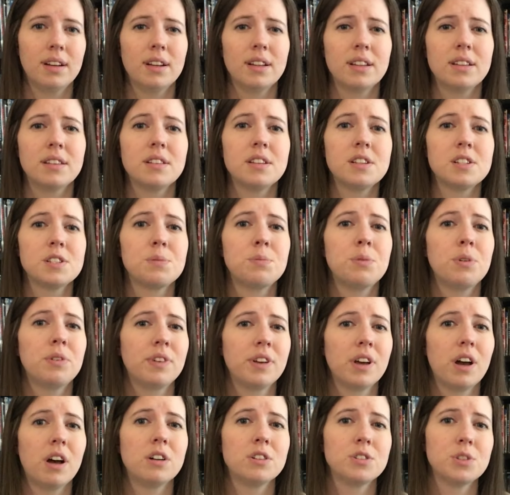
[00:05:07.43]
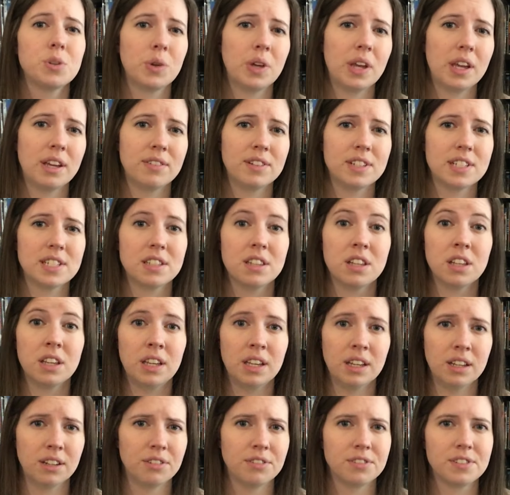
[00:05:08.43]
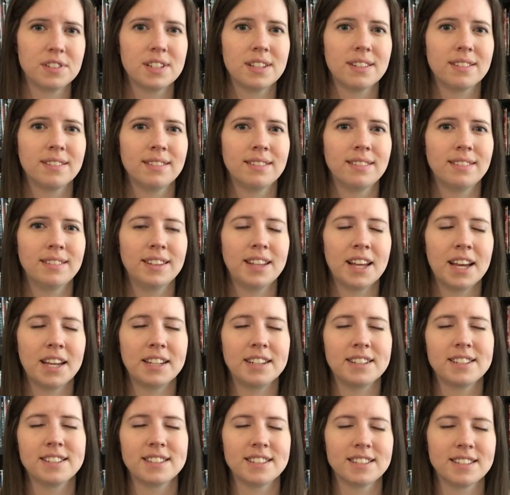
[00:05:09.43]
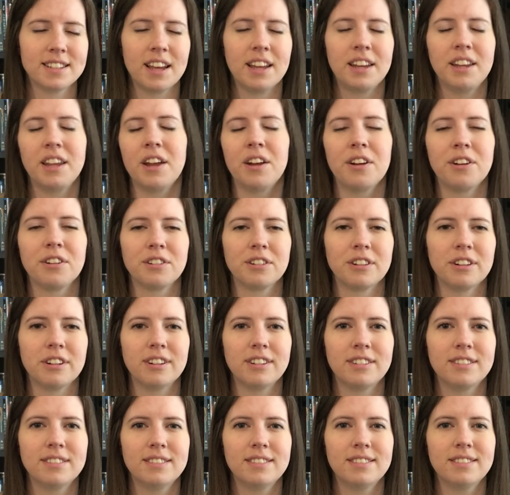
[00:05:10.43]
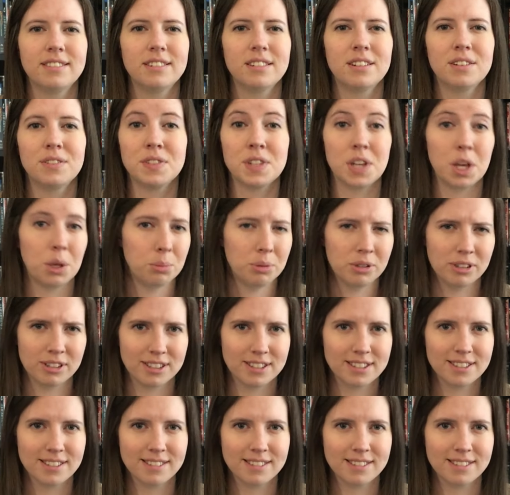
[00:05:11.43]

This movie also gave us The Gift, that is the side character of Delbert.